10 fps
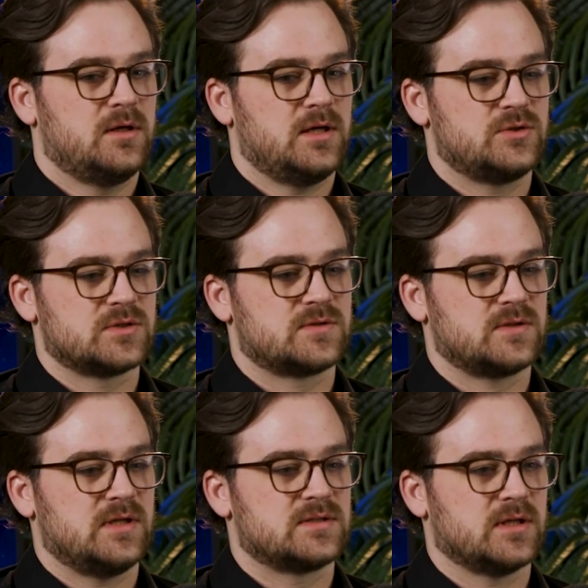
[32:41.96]

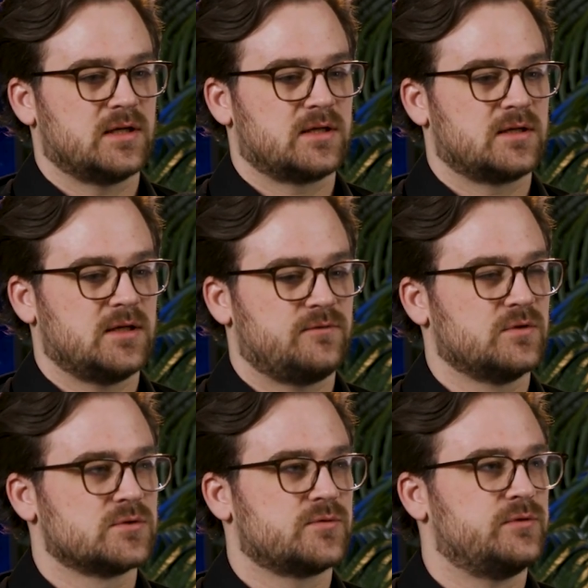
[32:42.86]
it's like, it
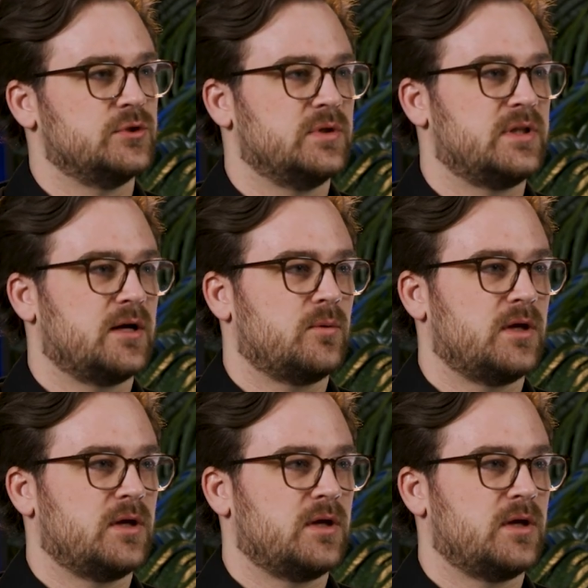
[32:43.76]
feels fluid that